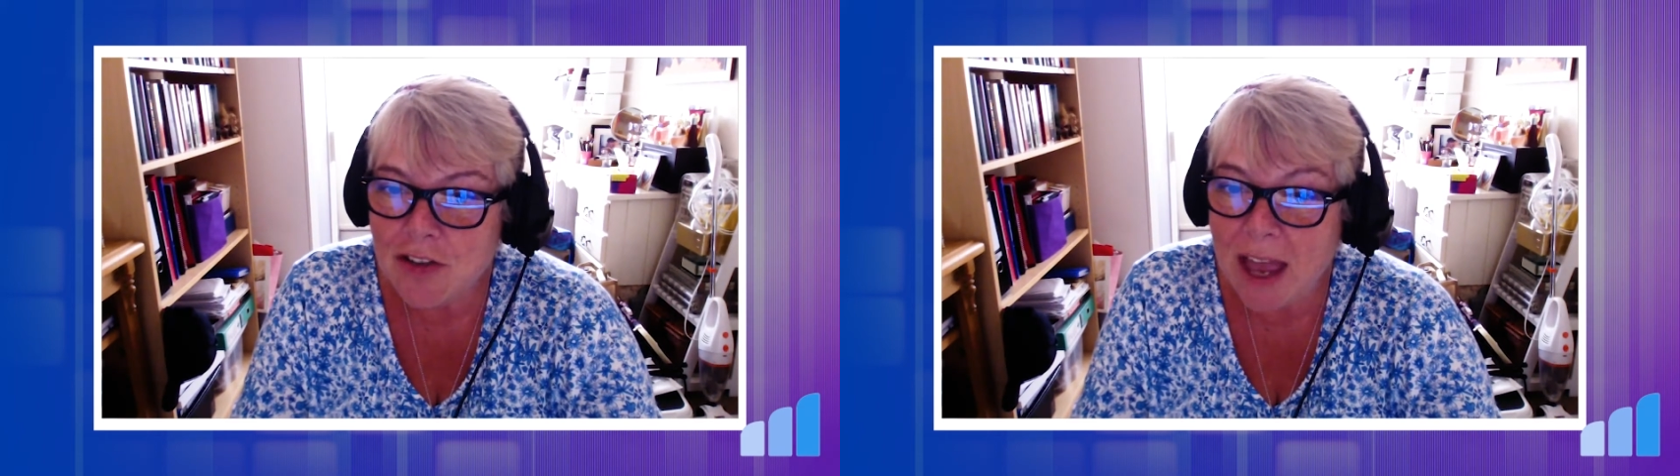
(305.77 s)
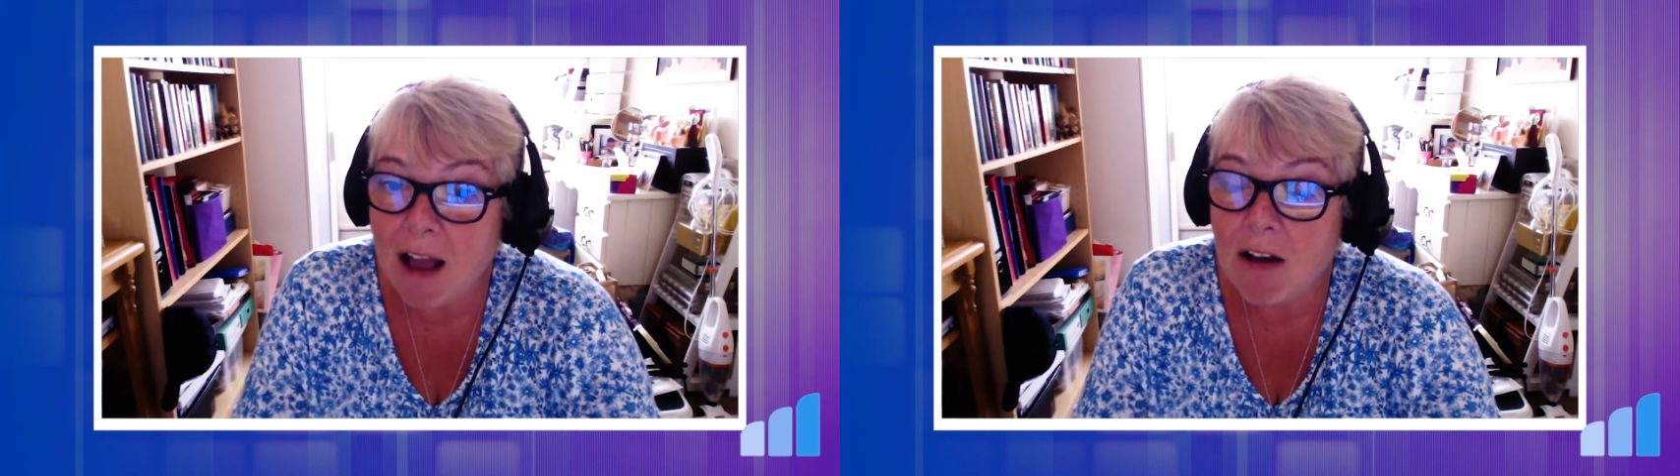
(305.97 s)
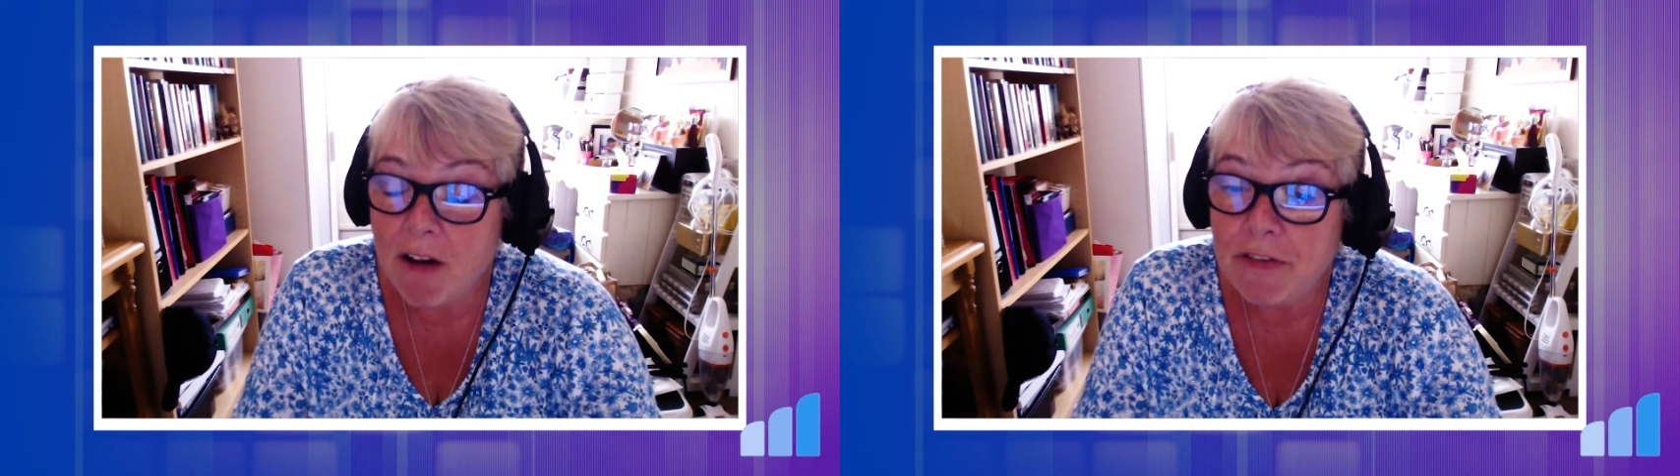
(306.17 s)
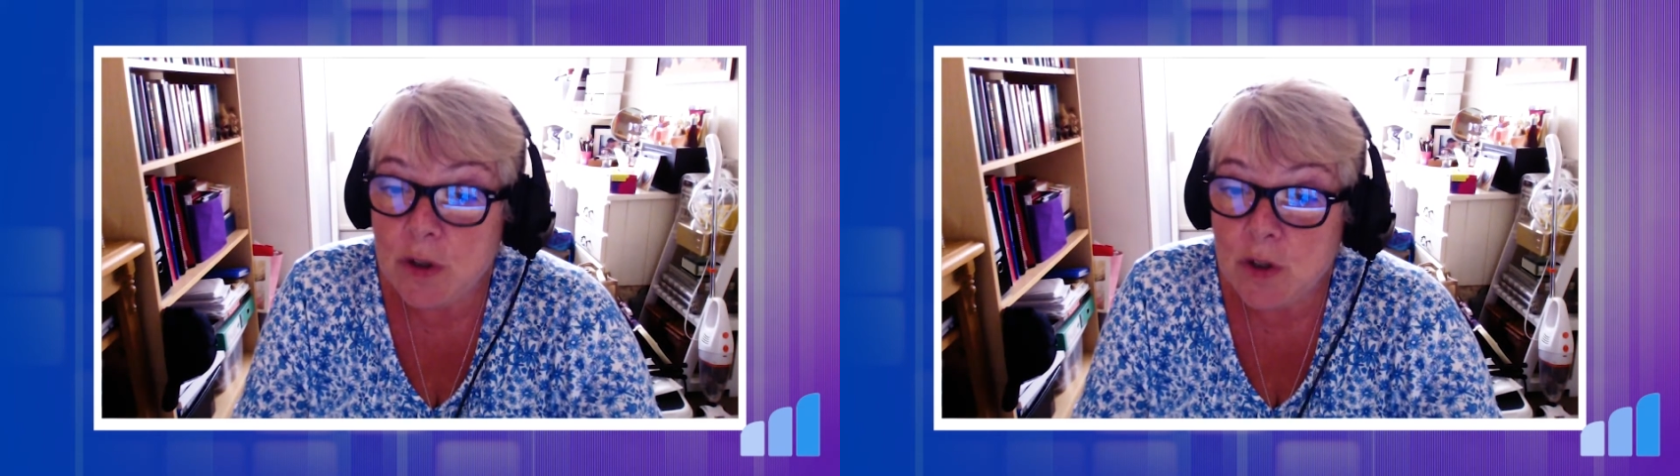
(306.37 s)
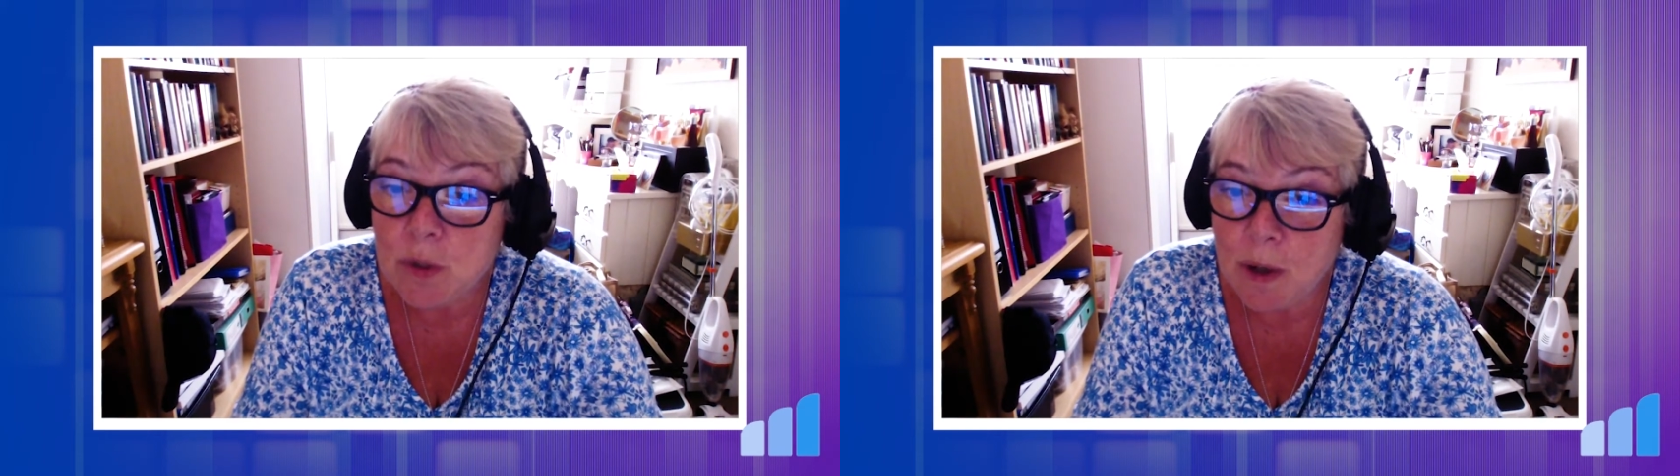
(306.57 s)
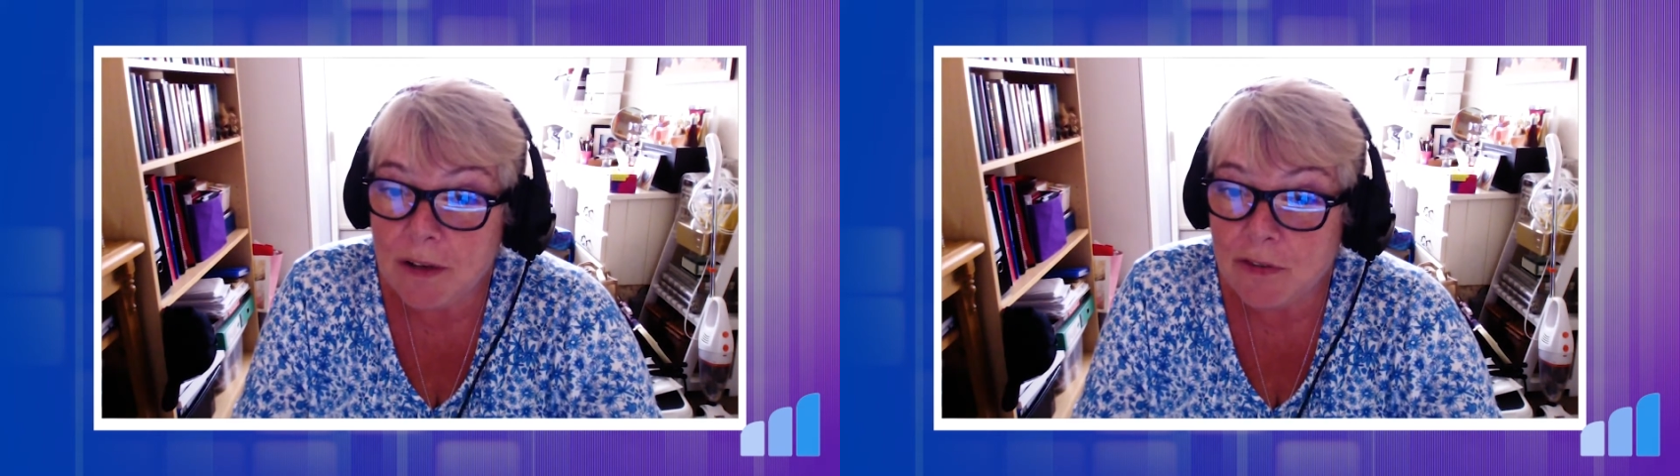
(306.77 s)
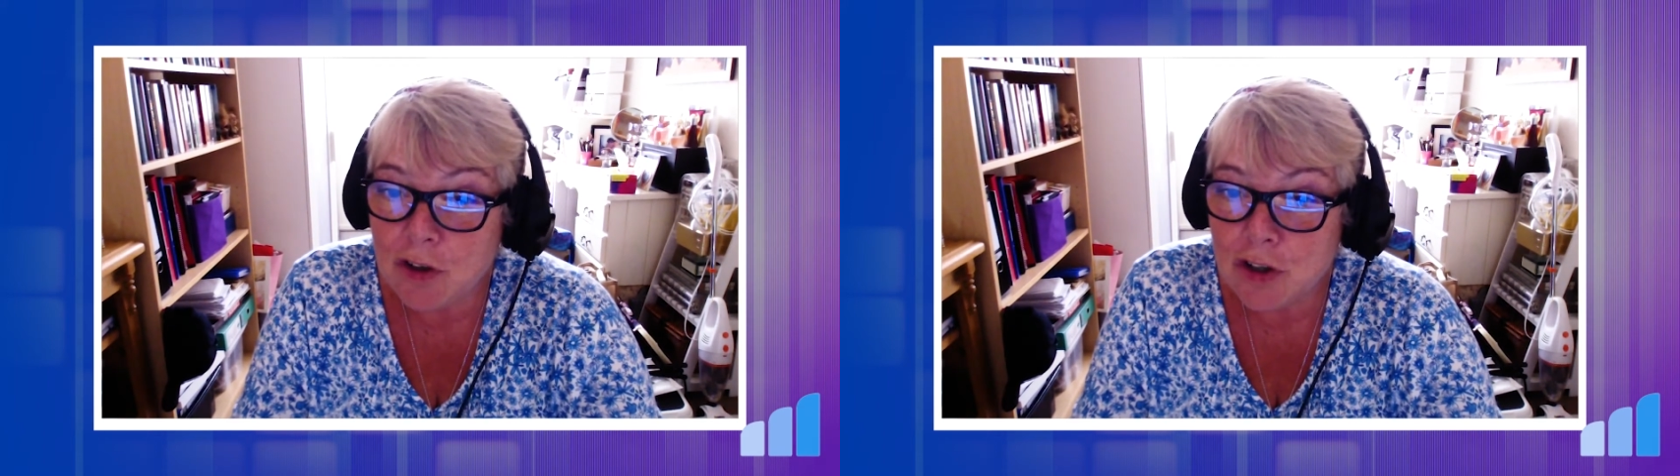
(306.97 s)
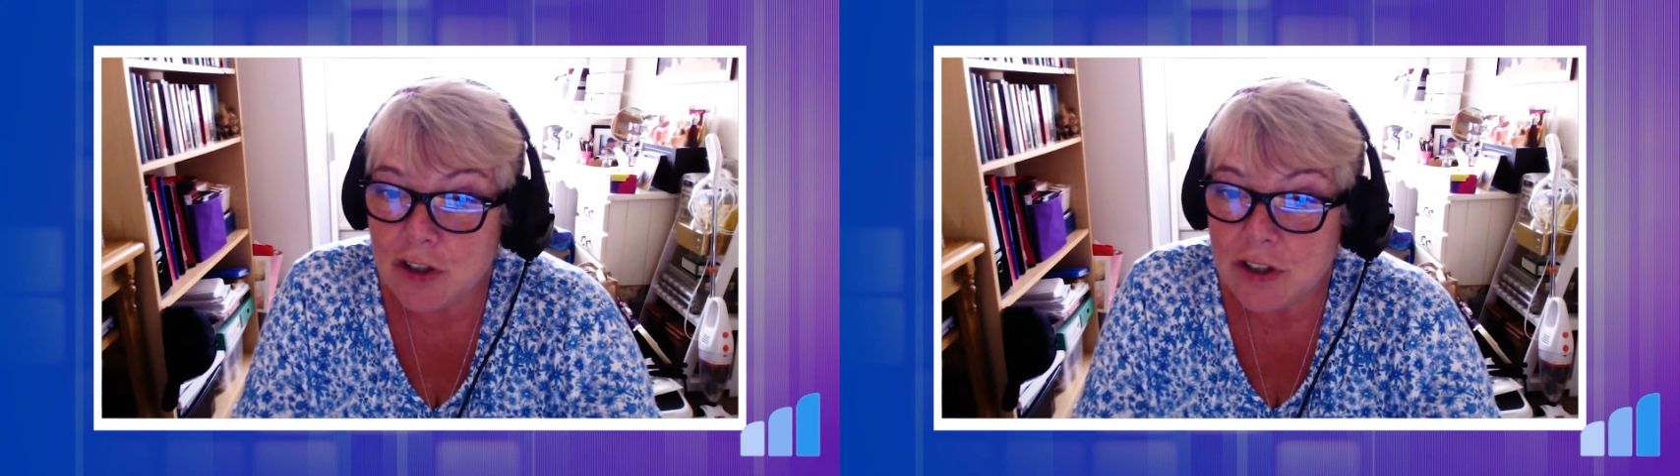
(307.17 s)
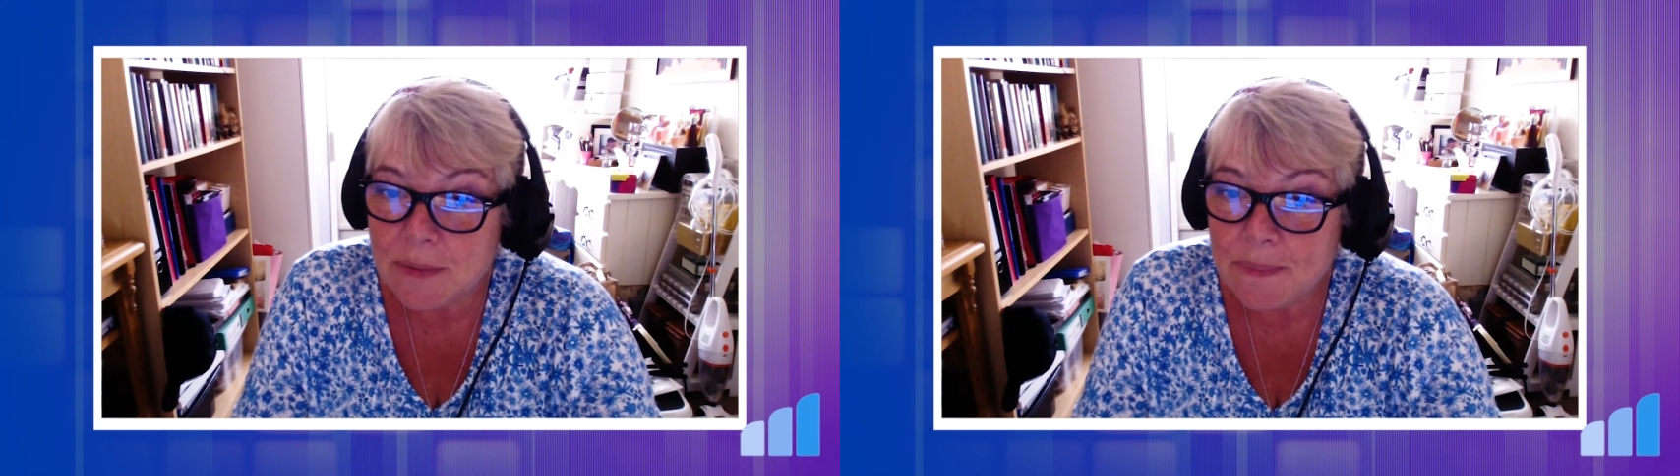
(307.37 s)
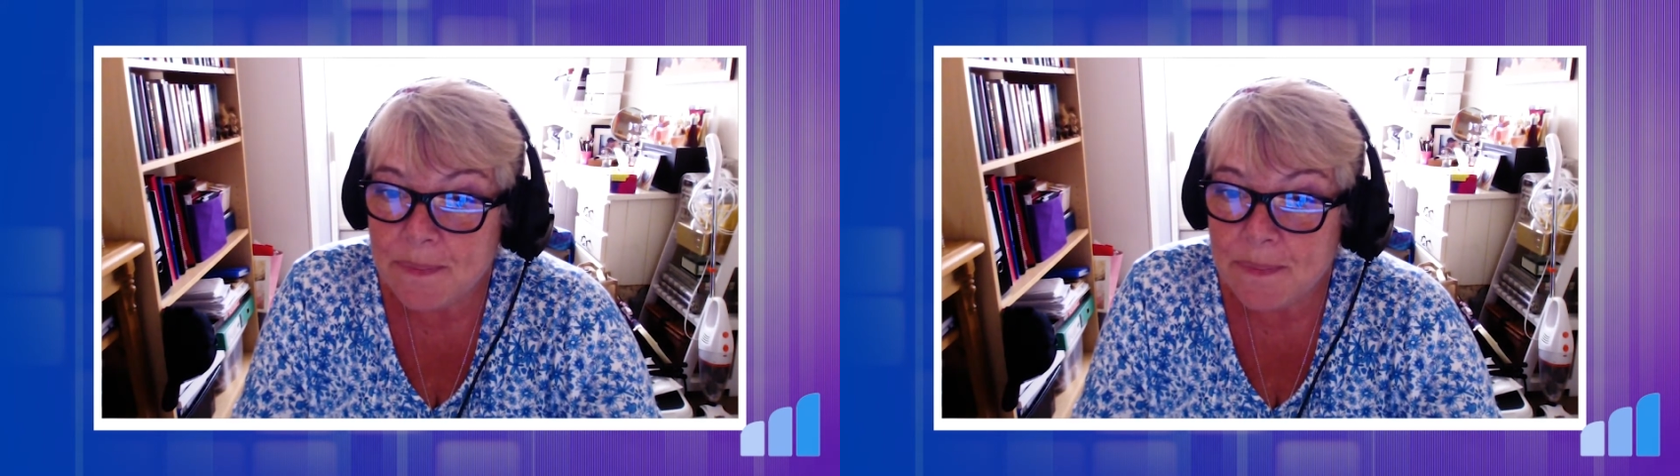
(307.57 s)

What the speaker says: they are our future workforce.